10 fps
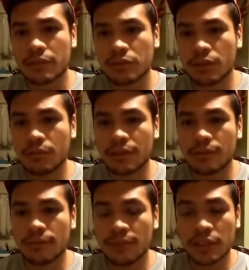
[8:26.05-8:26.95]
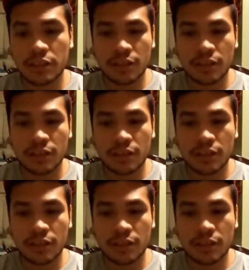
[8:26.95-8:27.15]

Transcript: So with the invention